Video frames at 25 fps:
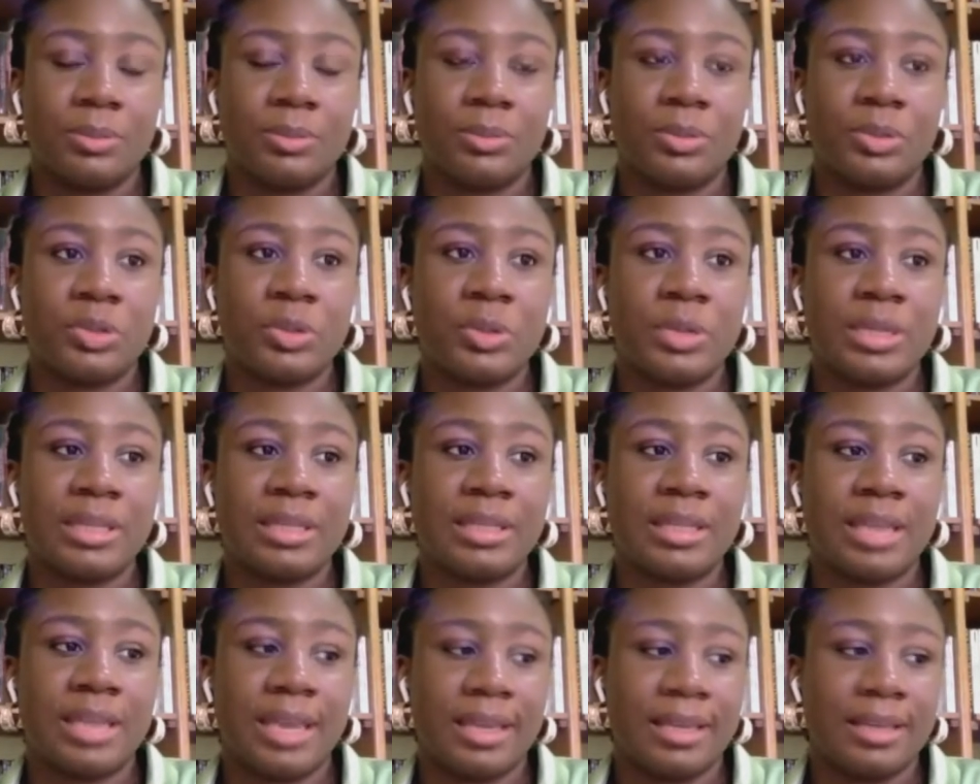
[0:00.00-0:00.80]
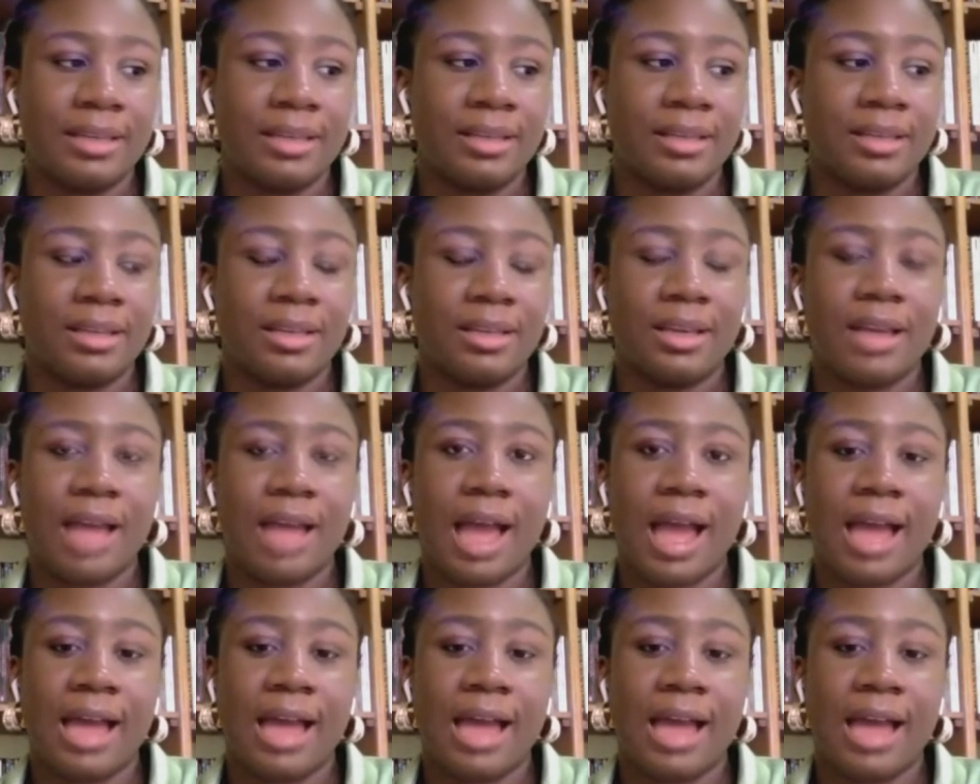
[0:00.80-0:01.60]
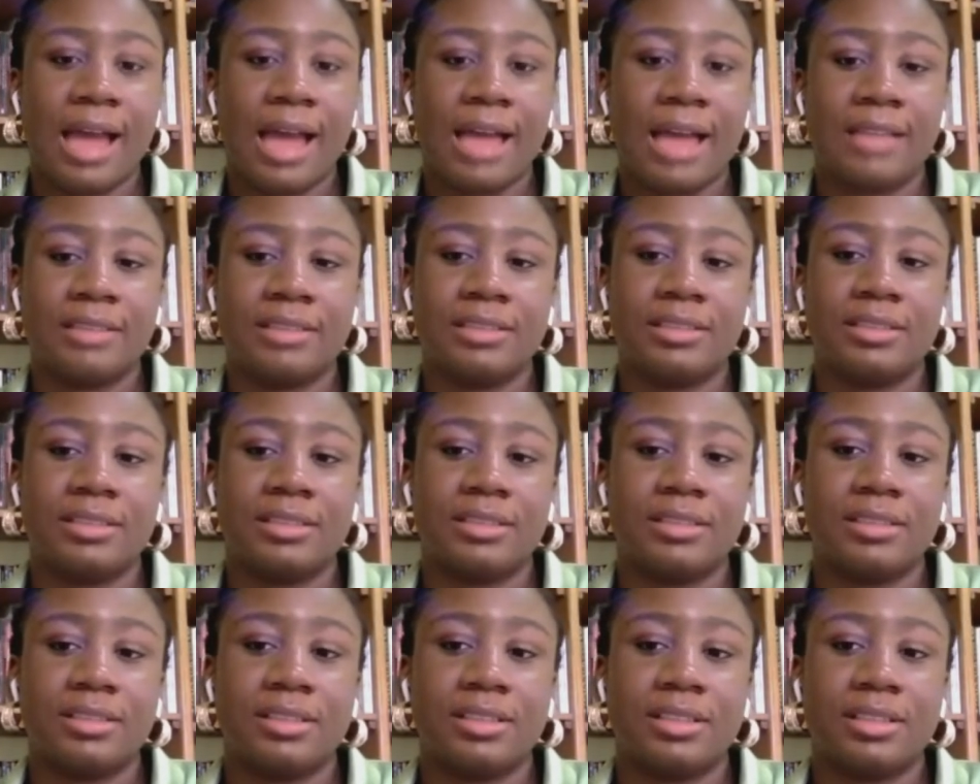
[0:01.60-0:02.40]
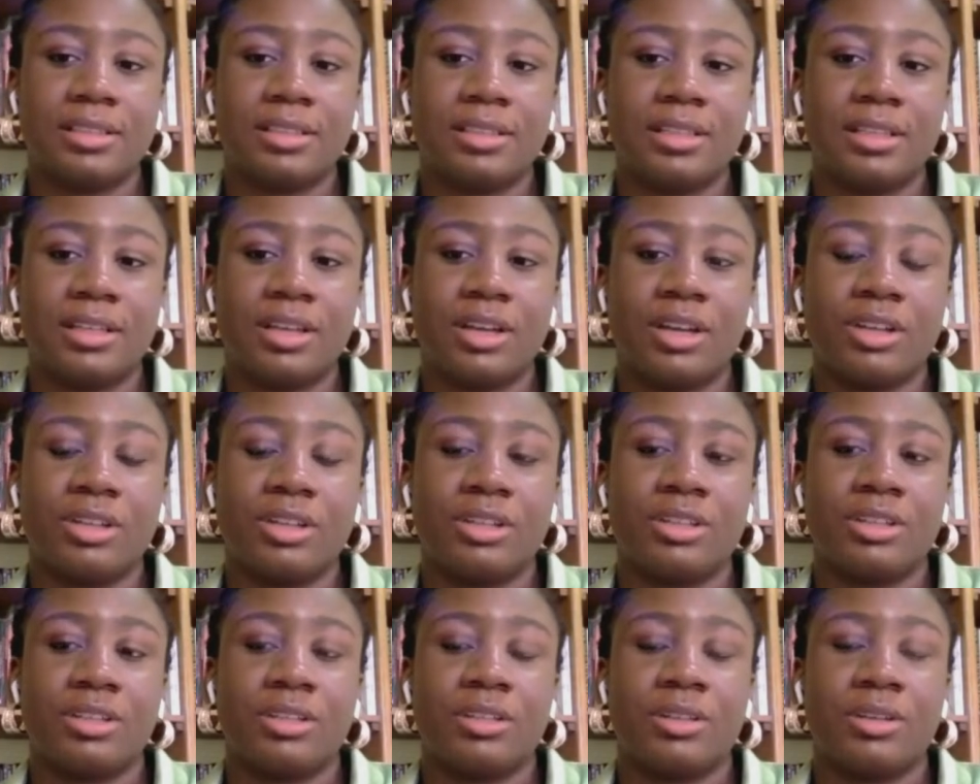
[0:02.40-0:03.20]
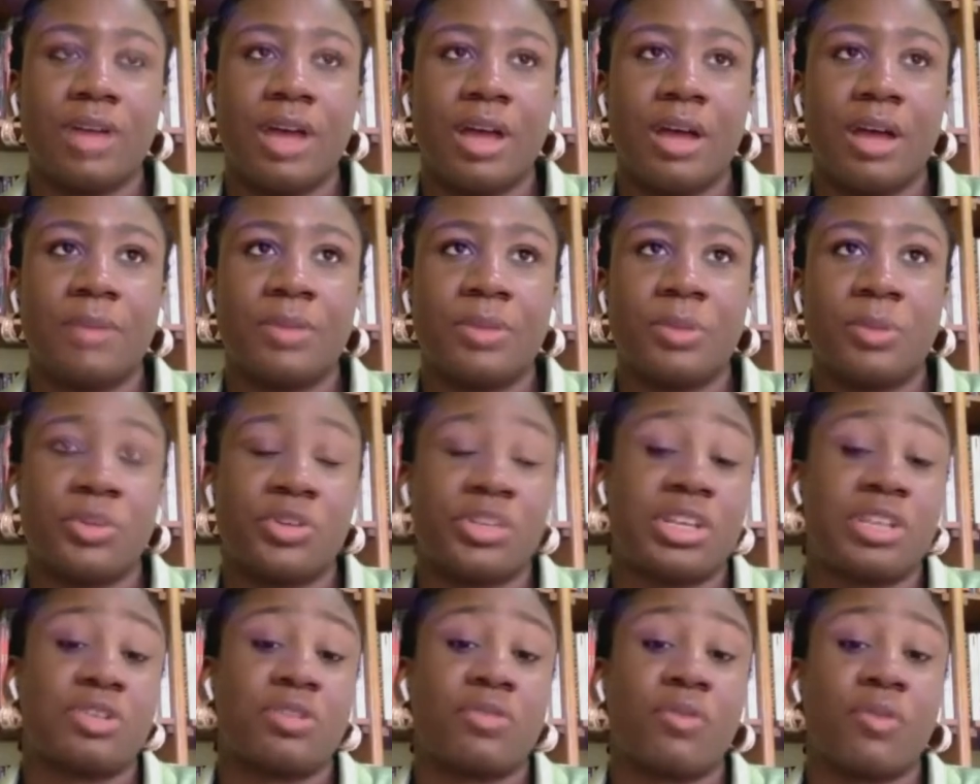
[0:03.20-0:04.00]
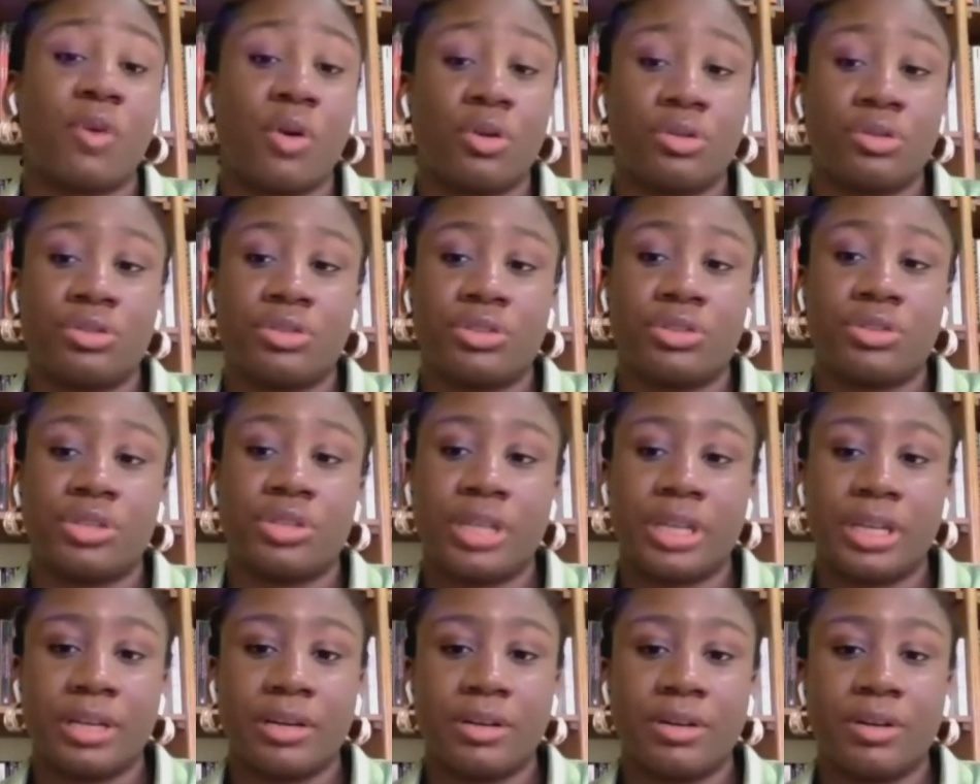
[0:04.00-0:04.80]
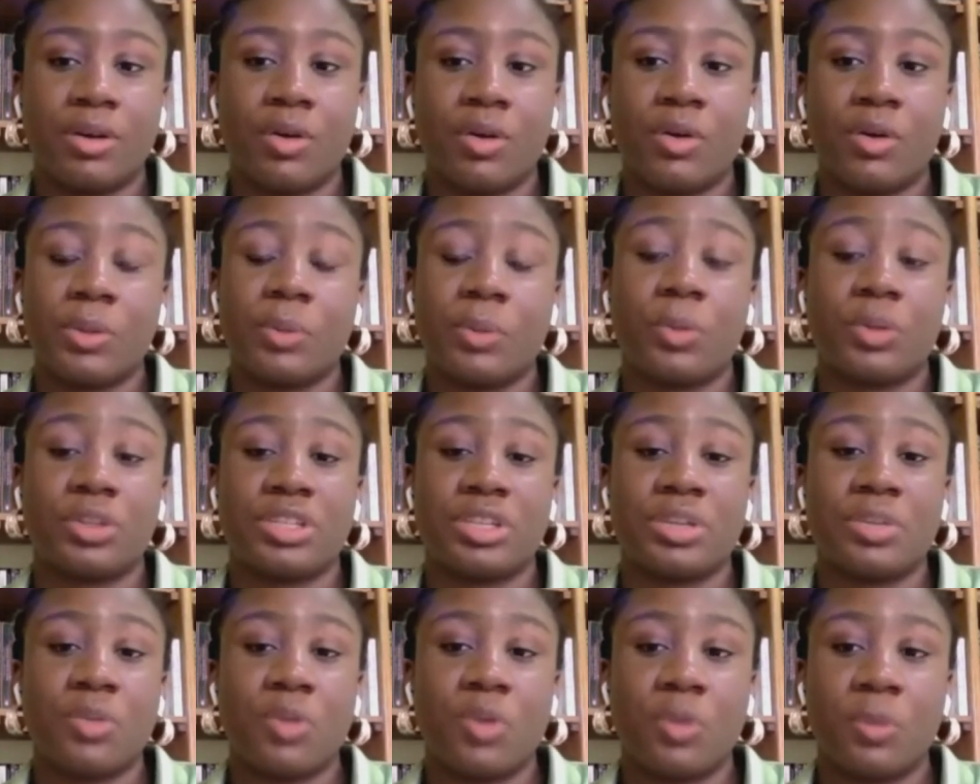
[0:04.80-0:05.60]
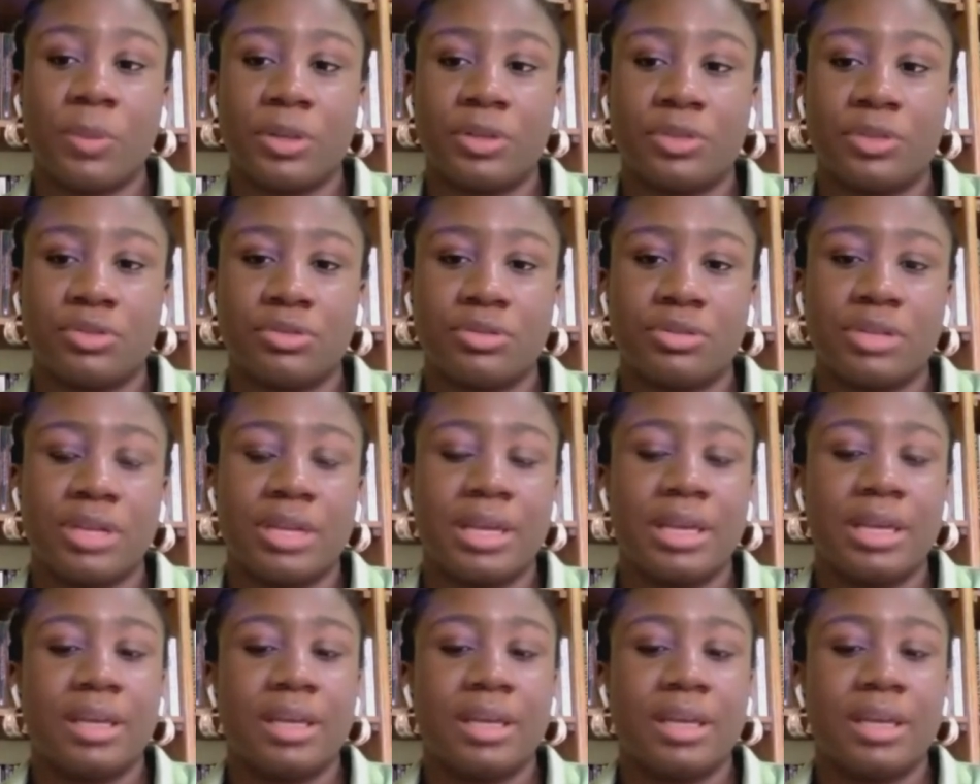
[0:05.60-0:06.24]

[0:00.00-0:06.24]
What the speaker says: between then and the process of ordering or importing more petrol.